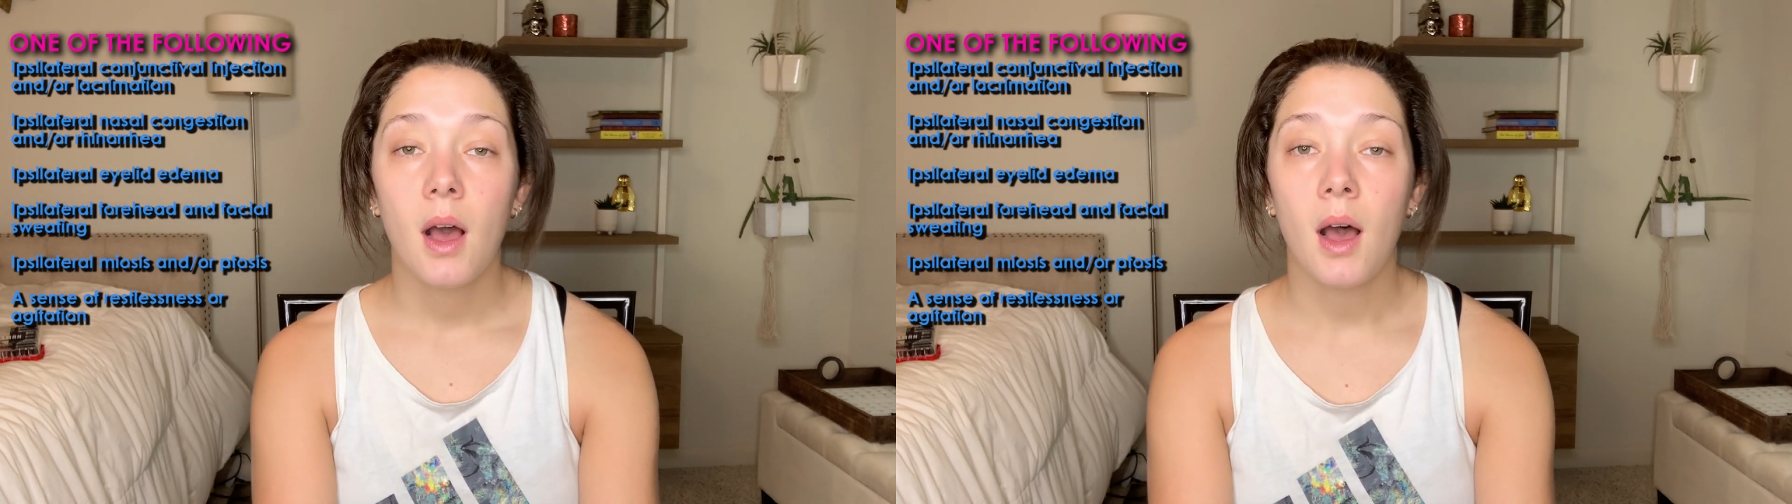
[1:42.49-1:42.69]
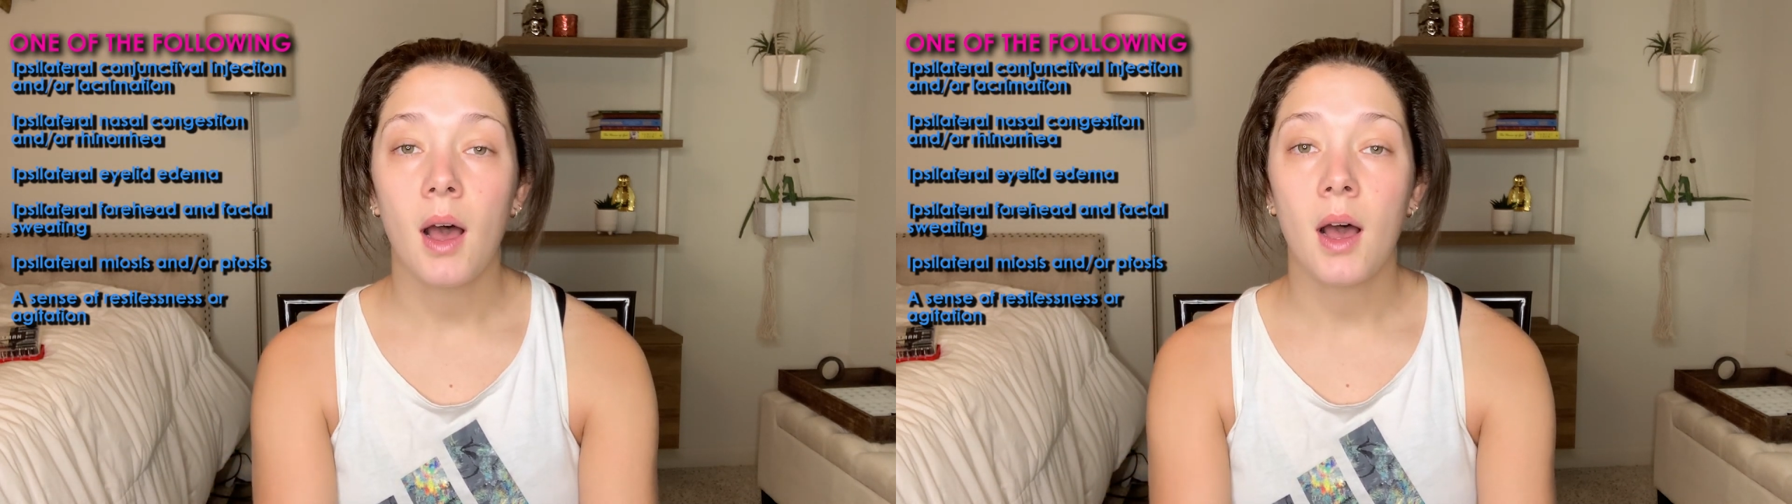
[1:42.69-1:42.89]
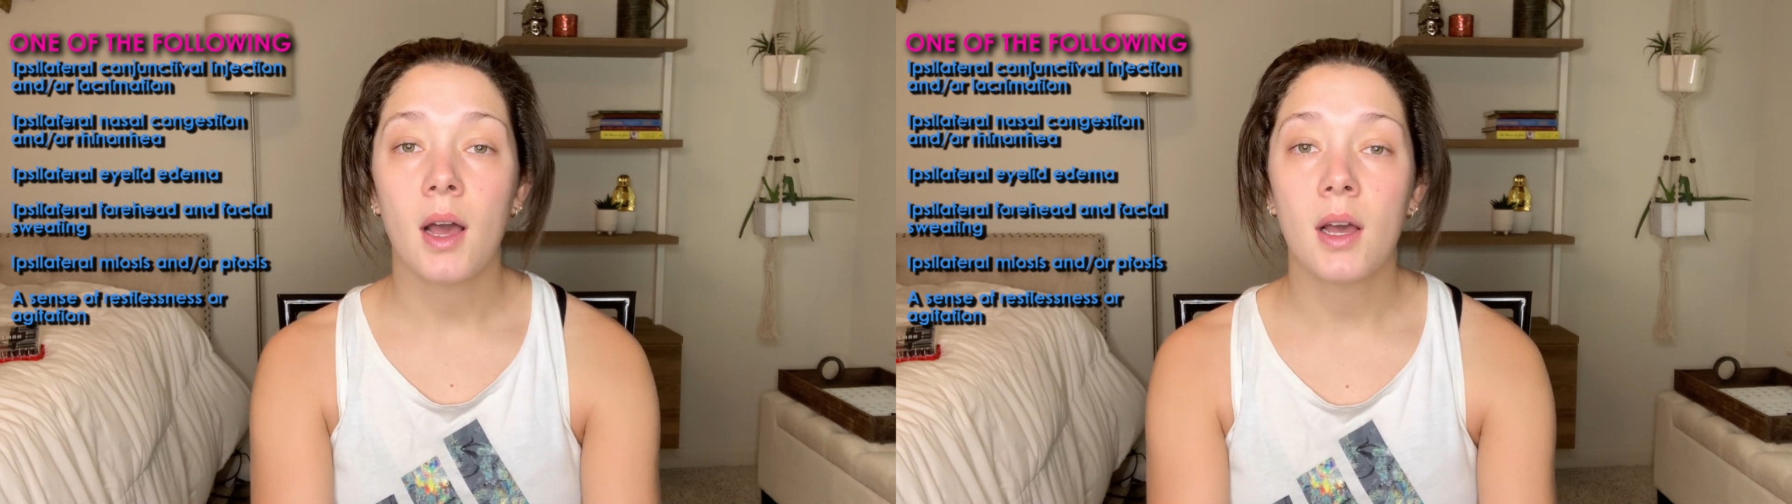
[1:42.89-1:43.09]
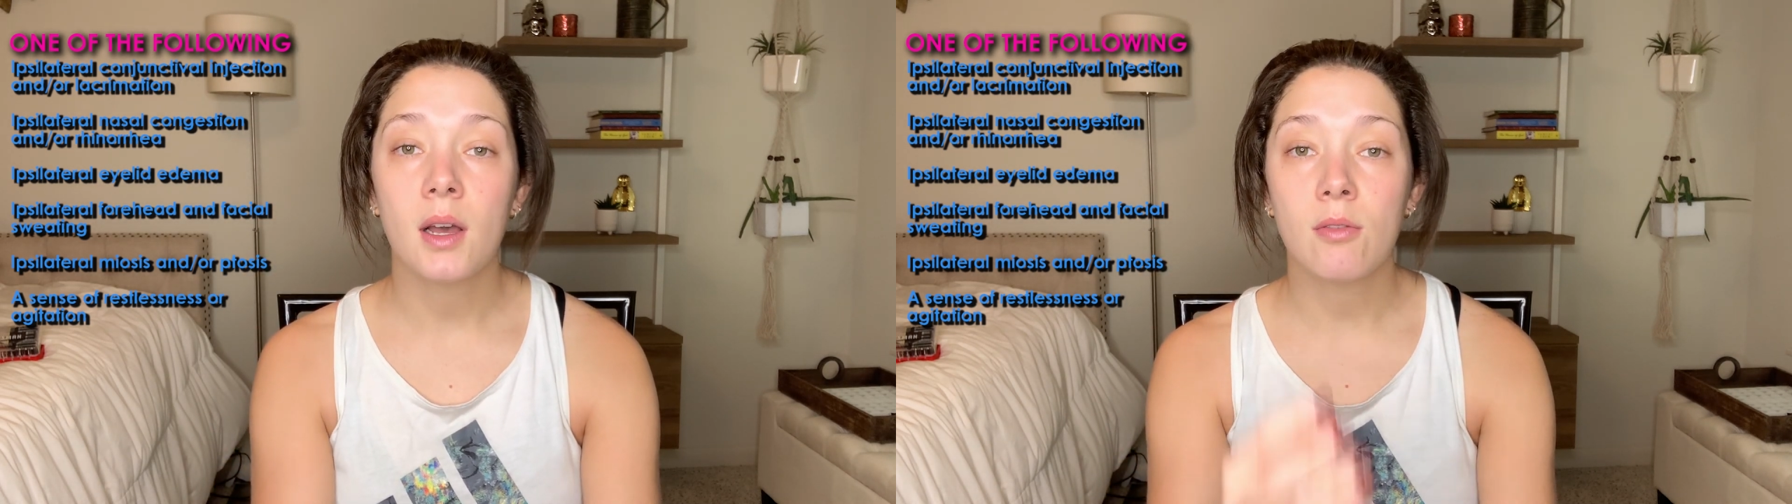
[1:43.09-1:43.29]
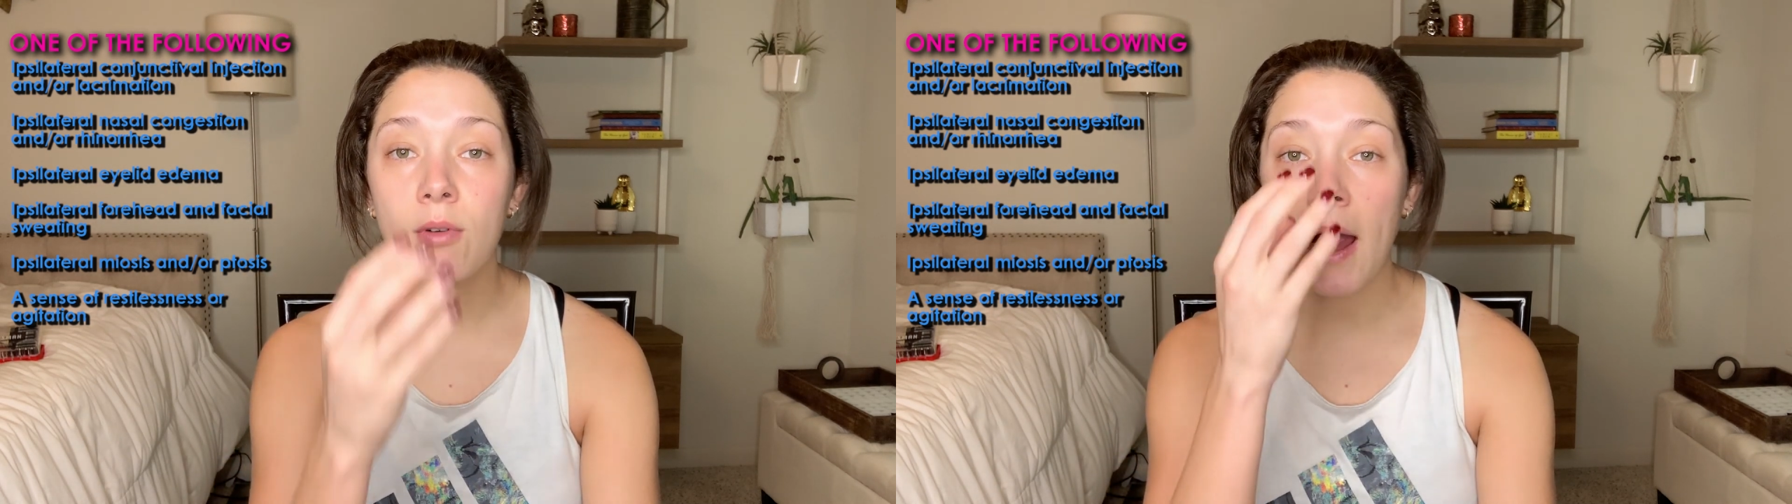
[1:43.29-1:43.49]

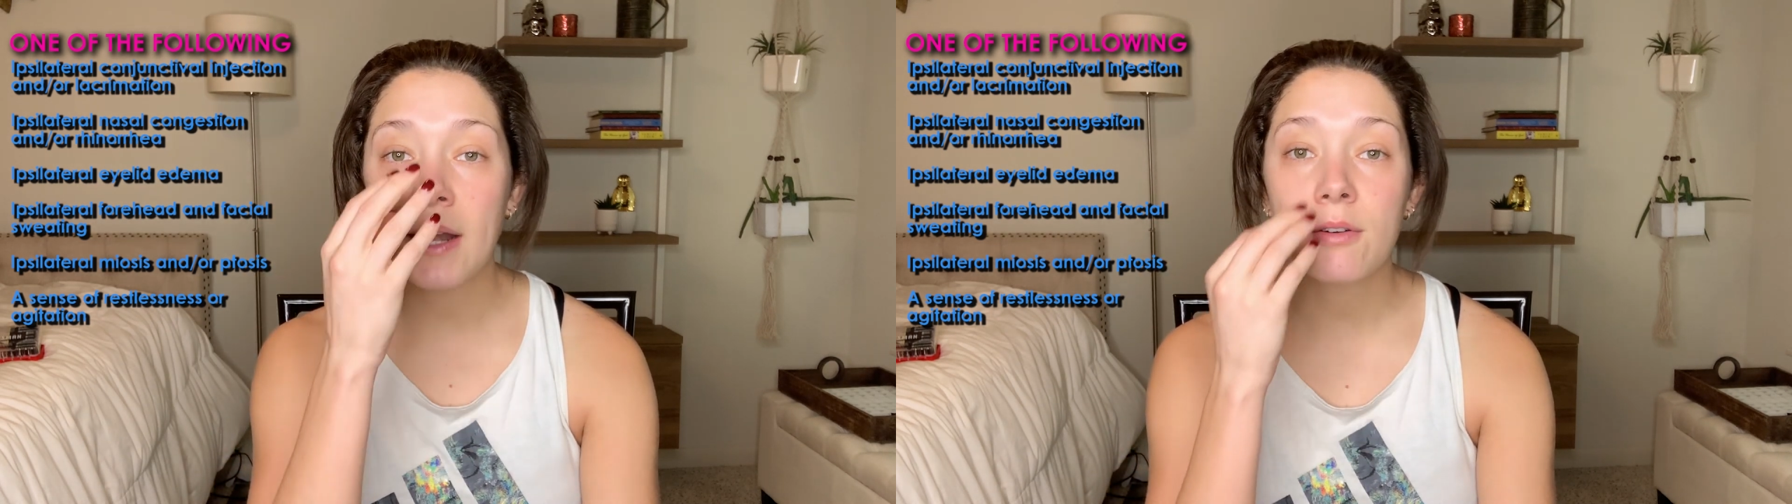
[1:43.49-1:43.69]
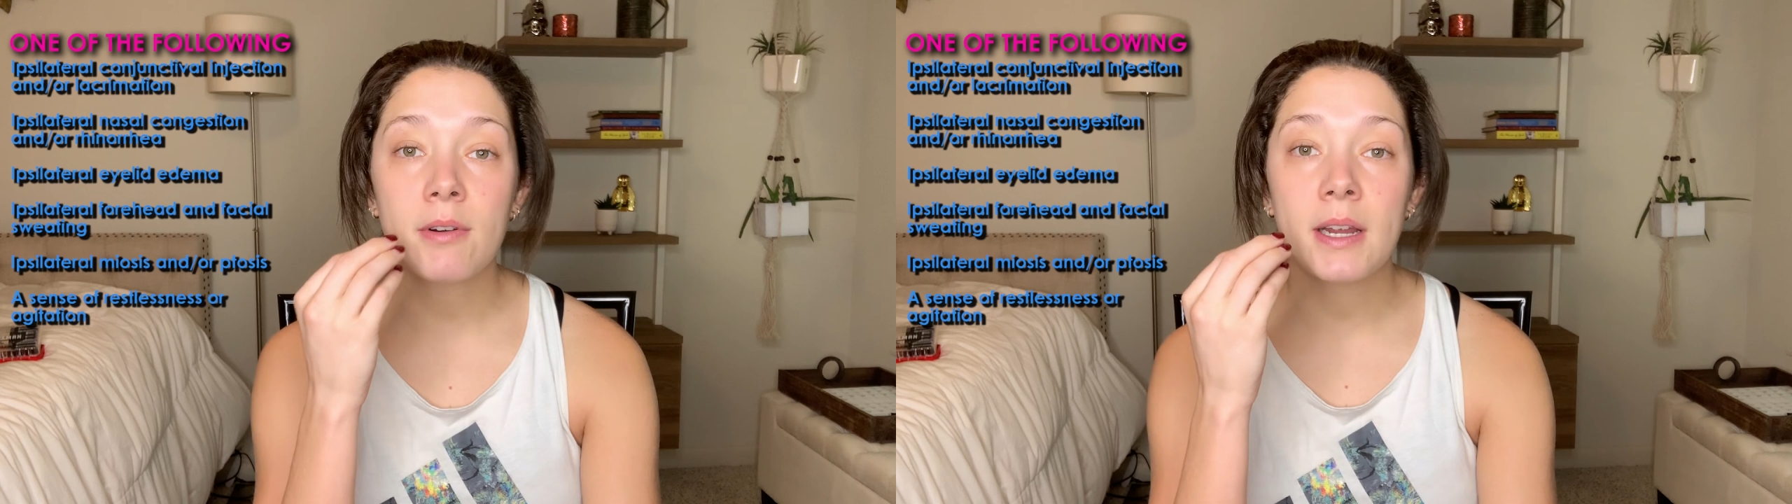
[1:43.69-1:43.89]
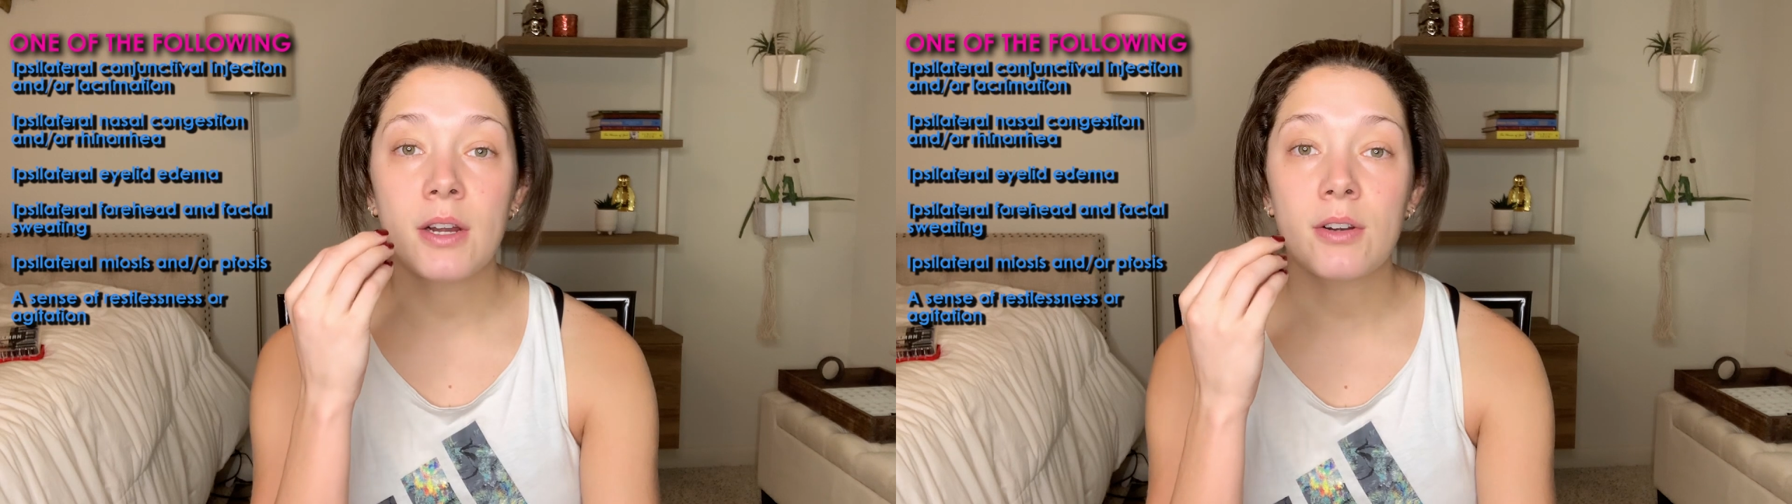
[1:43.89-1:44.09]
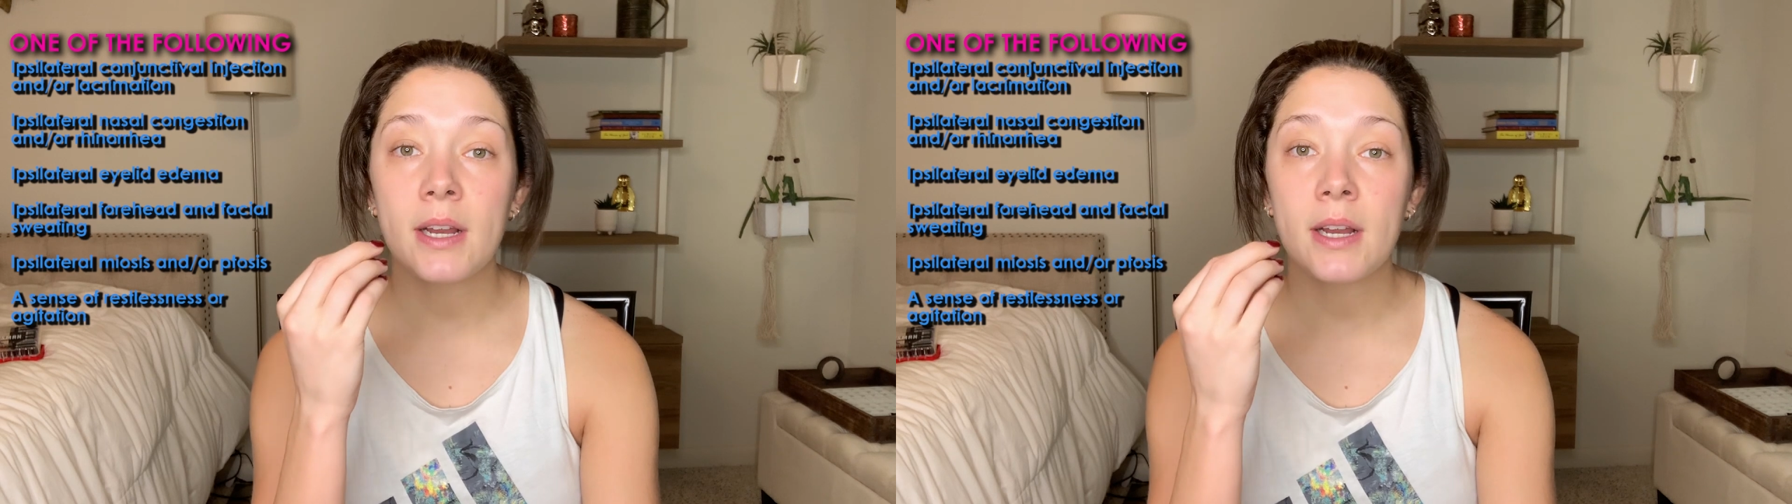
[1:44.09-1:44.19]
uh, rhinorrhea